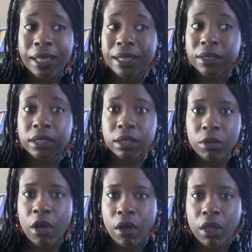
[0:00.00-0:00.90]
like
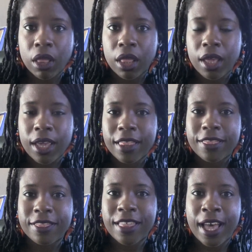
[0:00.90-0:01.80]
small
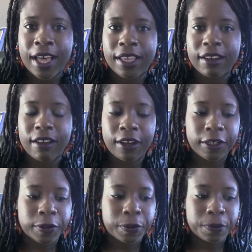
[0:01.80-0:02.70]
that
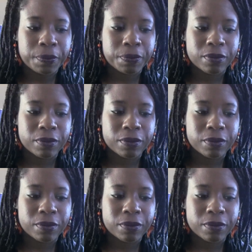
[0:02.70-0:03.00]
um,